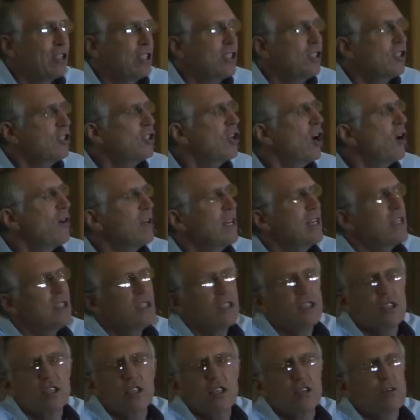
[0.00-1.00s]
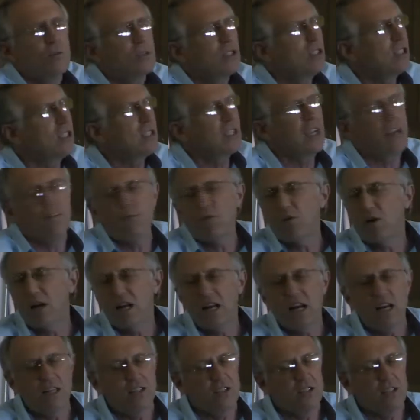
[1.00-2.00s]
It's so easy. Jesus would just have
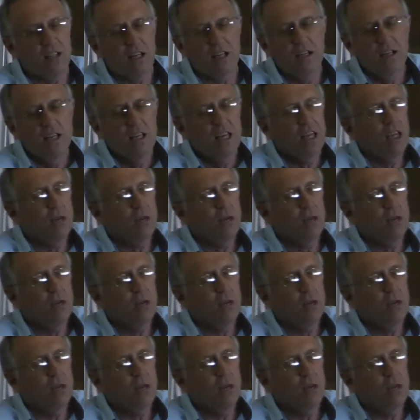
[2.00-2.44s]
one answer.